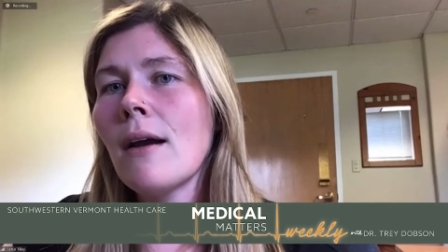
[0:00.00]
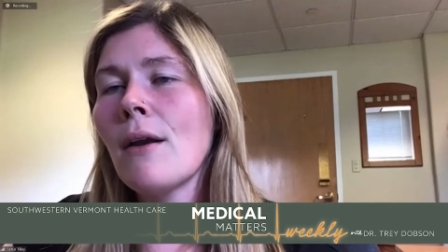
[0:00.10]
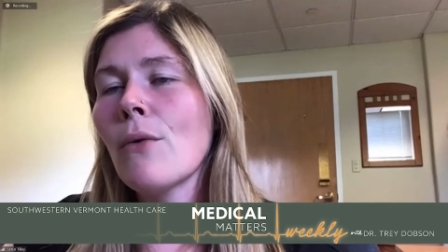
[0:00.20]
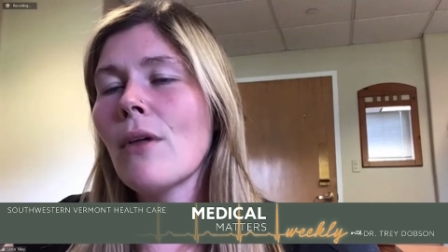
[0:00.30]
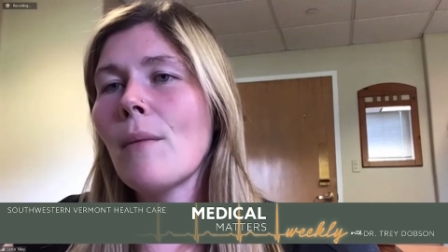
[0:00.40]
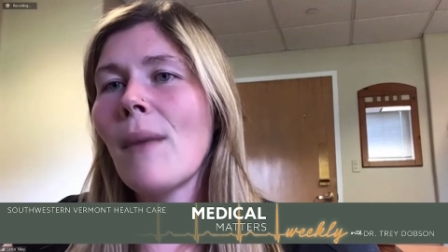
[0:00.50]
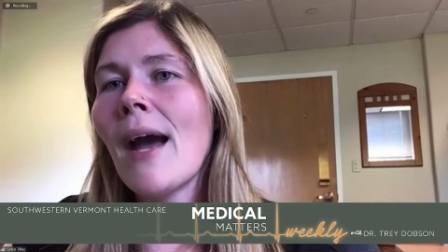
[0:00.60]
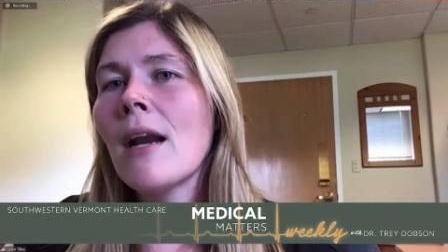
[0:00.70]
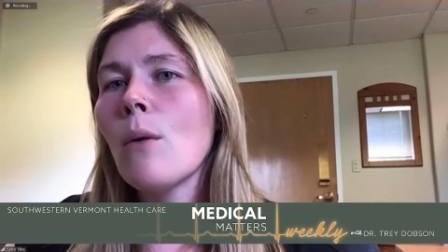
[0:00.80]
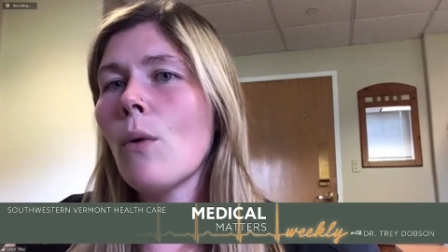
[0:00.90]
i know that
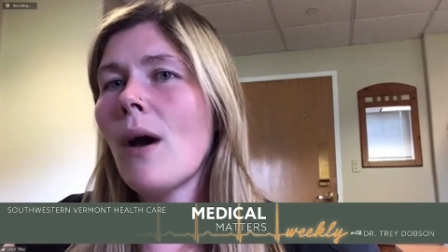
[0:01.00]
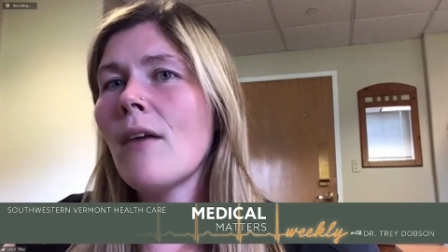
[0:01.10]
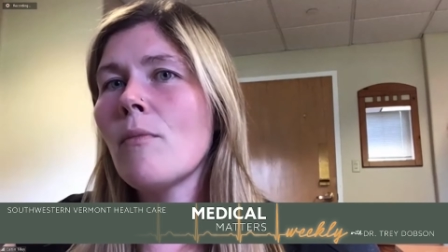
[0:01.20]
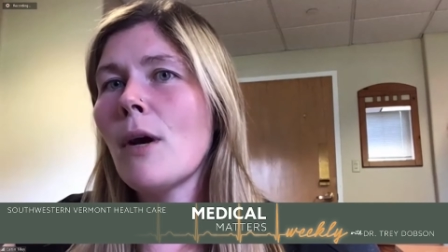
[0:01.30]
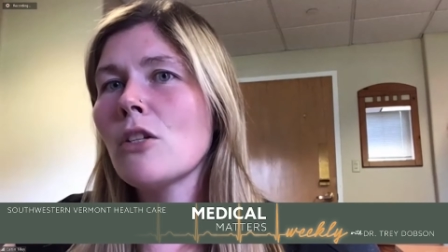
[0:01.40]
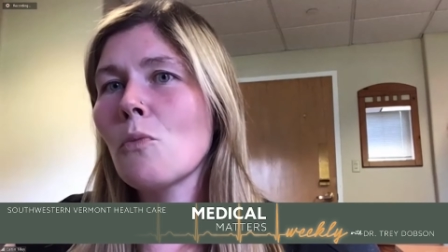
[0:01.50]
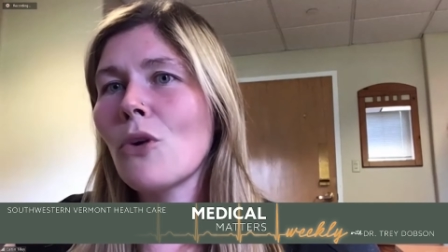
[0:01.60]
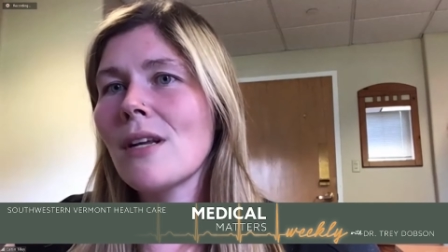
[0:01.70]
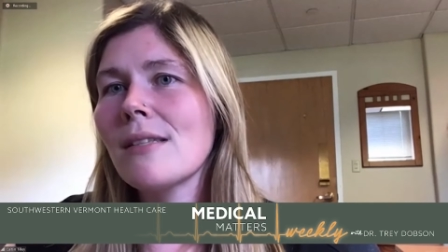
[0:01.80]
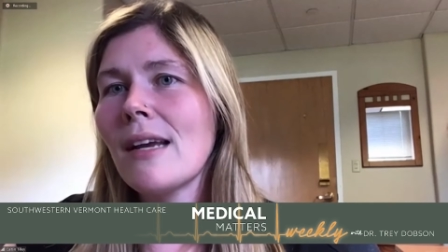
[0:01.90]
patty will have much
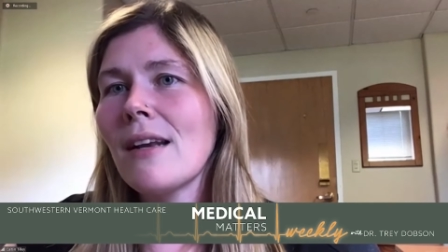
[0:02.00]
more